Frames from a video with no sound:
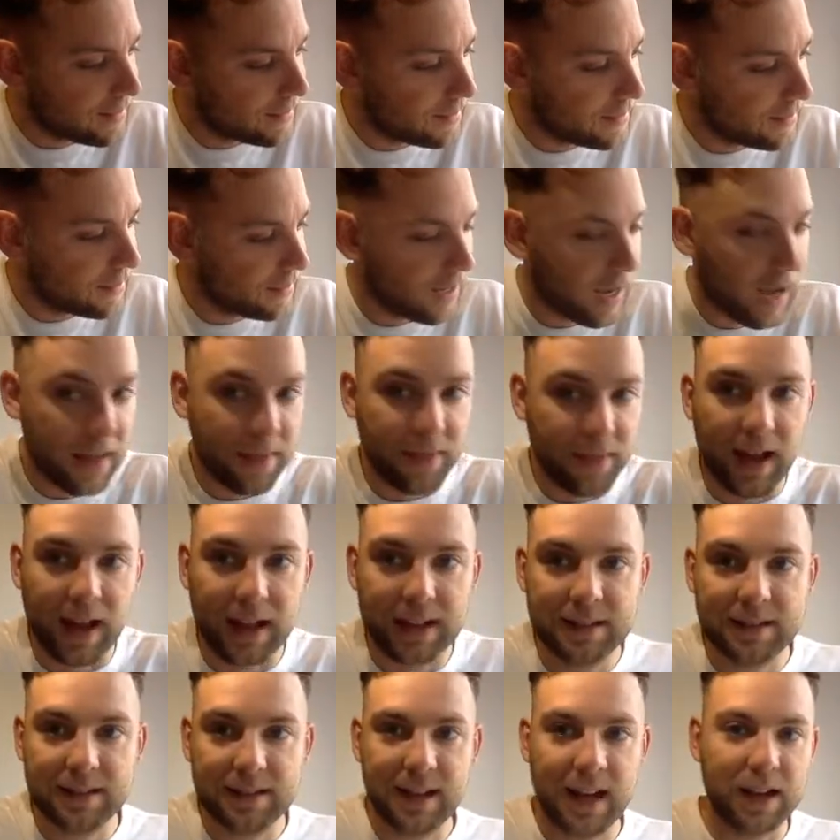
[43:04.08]
and
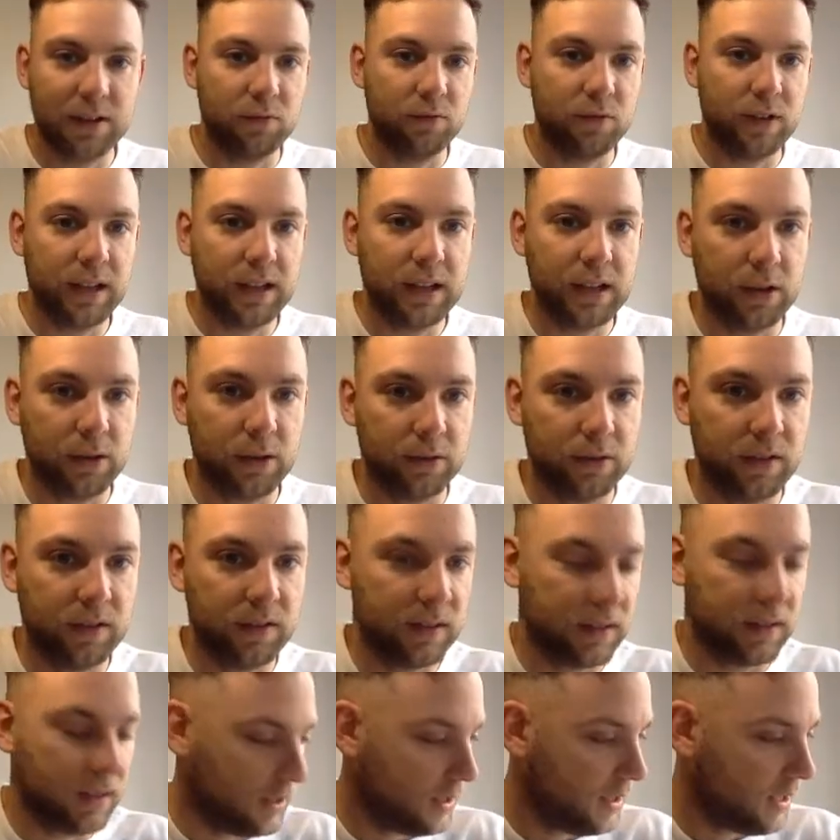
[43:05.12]
that's Enrico's,
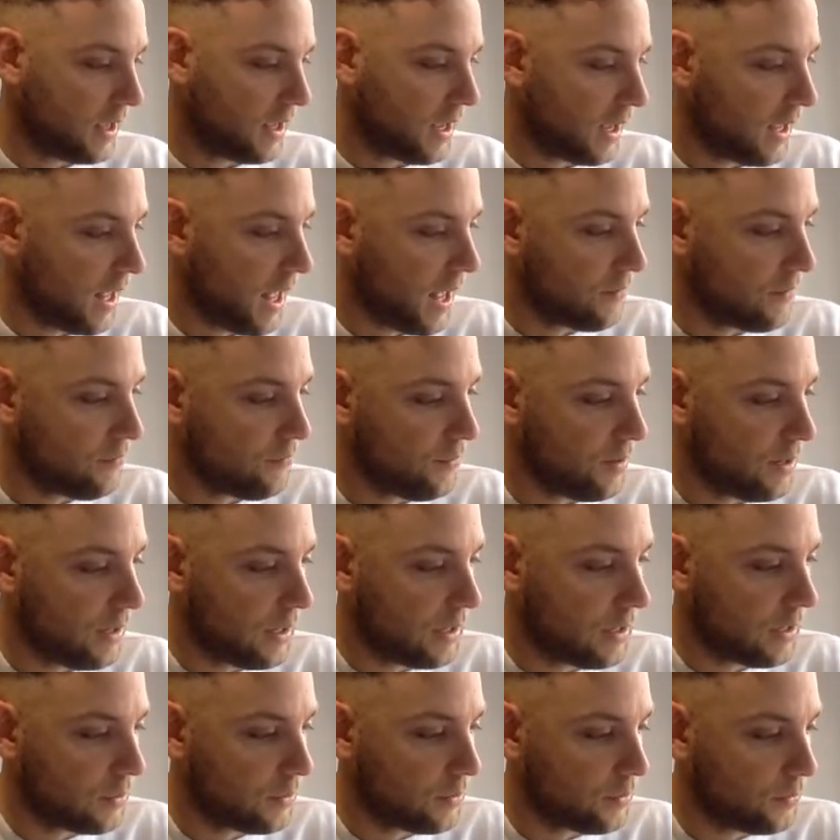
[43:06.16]
isn't it? Yeah,
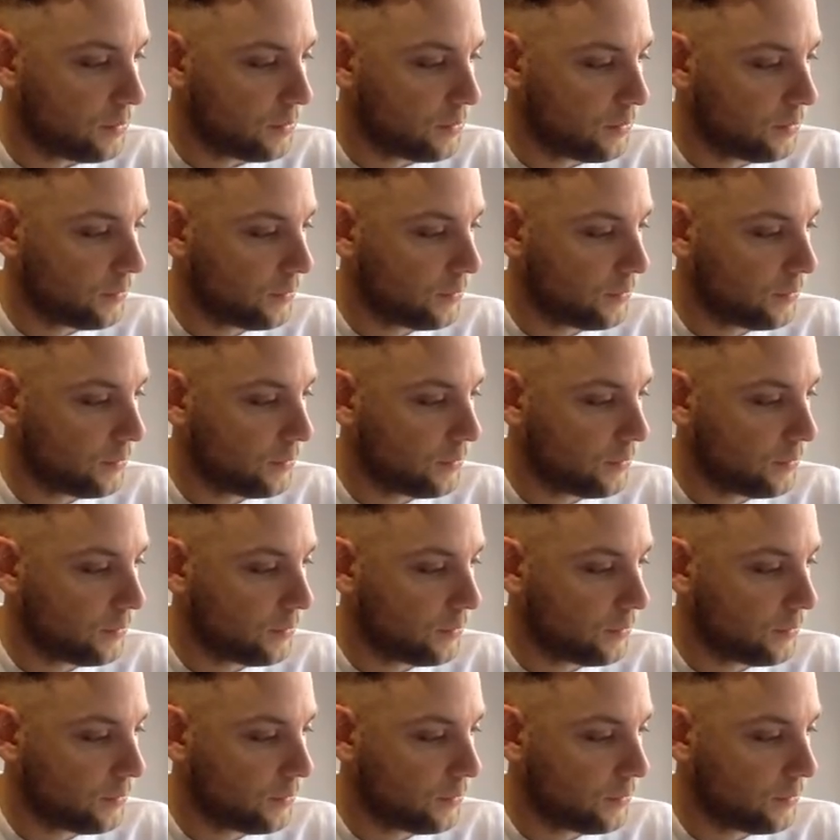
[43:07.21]
Enrico's.